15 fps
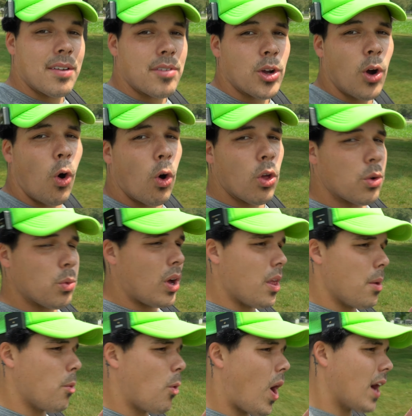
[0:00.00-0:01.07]
every hole and while
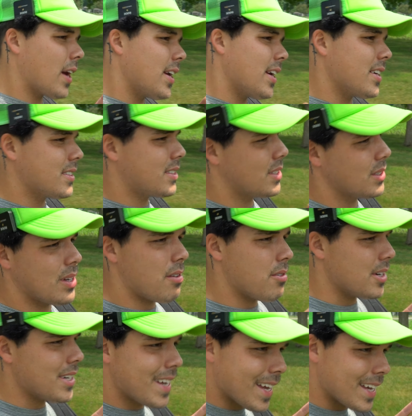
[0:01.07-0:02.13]
I'm walking to
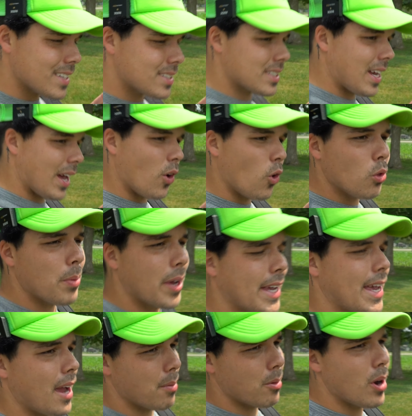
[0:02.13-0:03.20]
every disc, I hold my
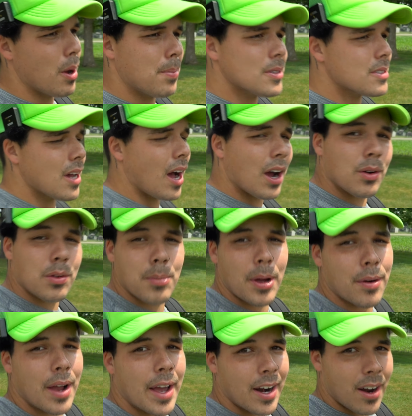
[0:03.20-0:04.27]
camera up and talk with my
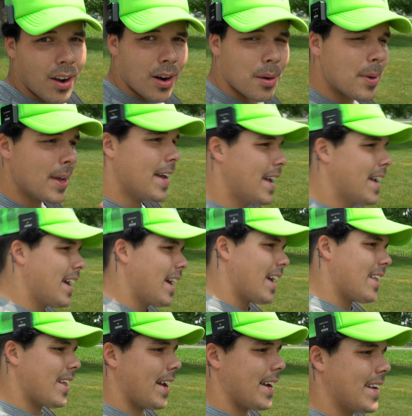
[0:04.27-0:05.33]
right arm,
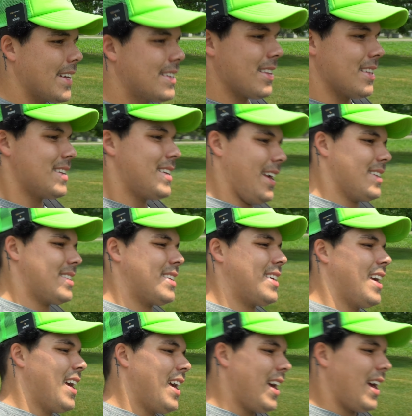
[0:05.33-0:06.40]
and then I get to the disc
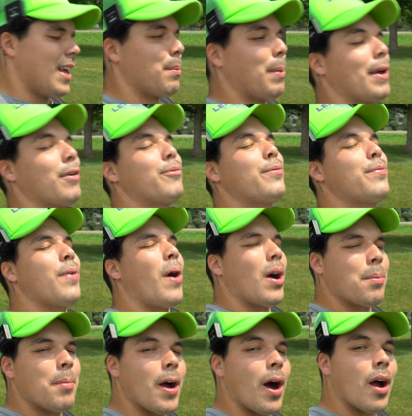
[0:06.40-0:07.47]
and I'm like,
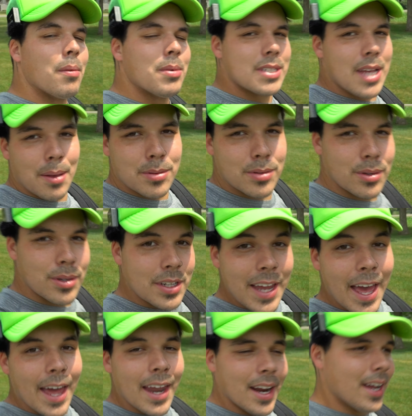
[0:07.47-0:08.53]
fuck, my arm is absolutely
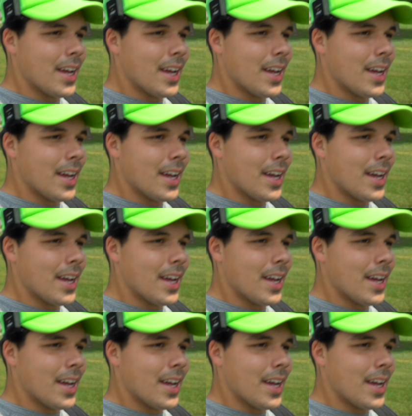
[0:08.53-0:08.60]
dead.